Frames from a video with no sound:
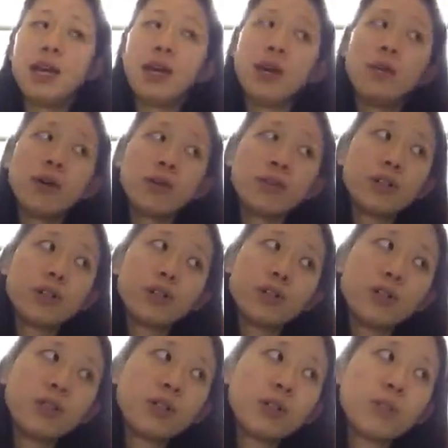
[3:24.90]
However, I
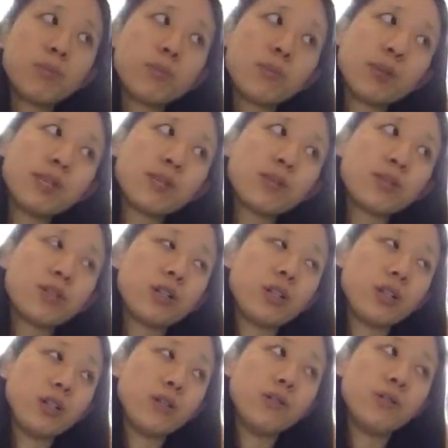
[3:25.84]
do want to point out
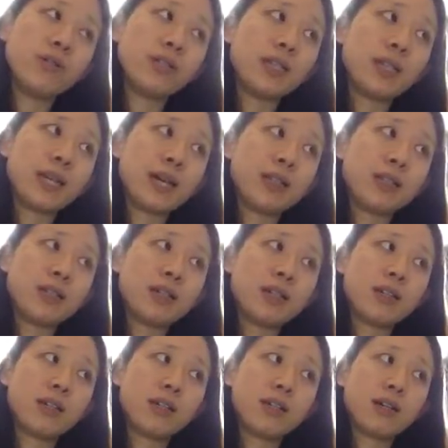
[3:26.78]
to you
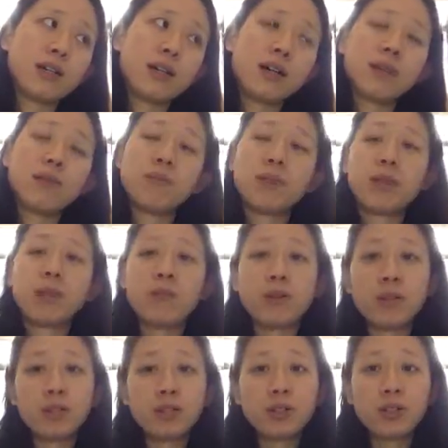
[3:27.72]
that the
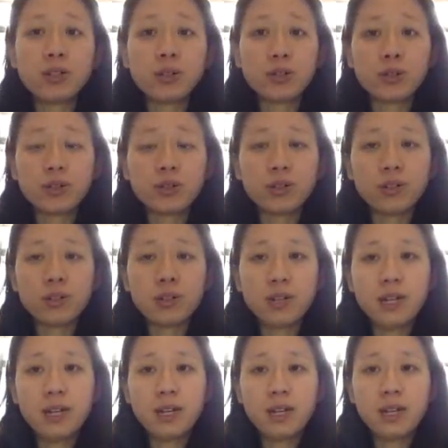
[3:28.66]
American culture
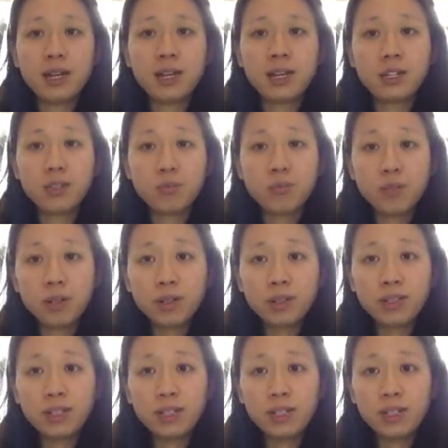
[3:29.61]
has
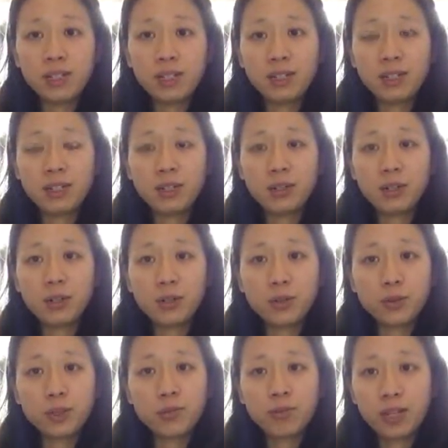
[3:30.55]
really
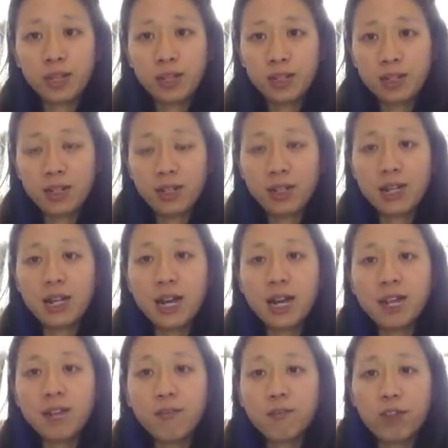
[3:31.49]
cultivated
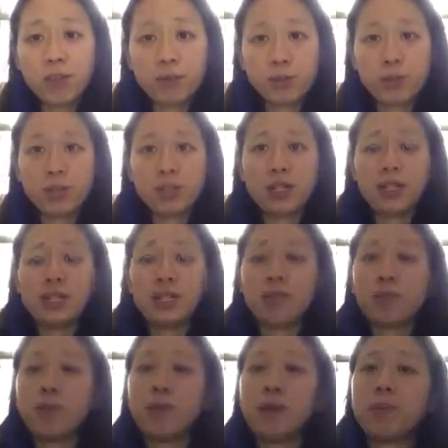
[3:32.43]
95%
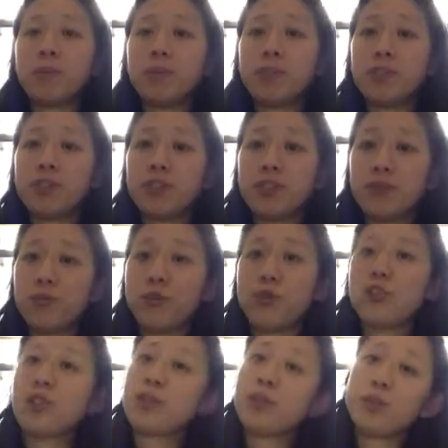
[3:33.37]
of the population,
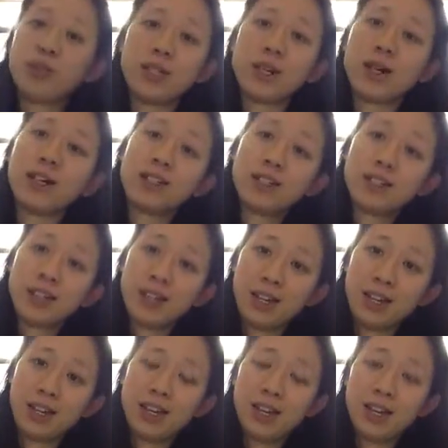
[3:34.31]
which includes us,
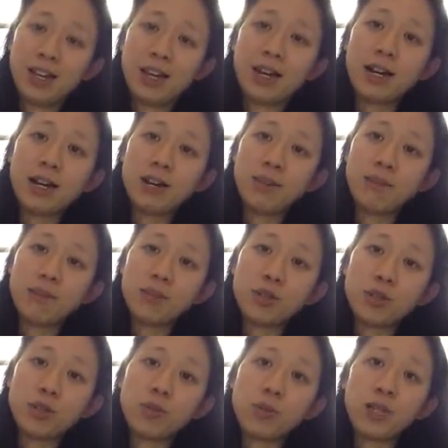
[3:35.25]

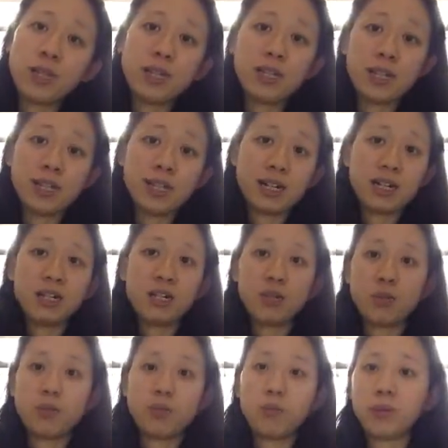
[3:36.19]
to be the
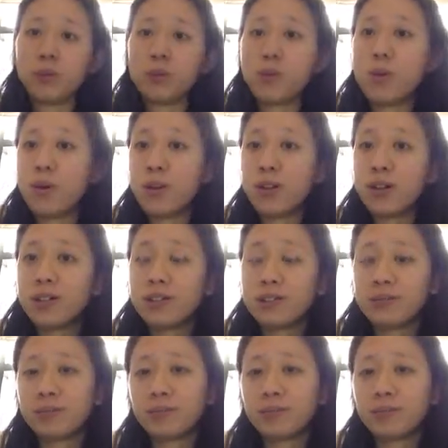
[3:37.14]
consuming poor.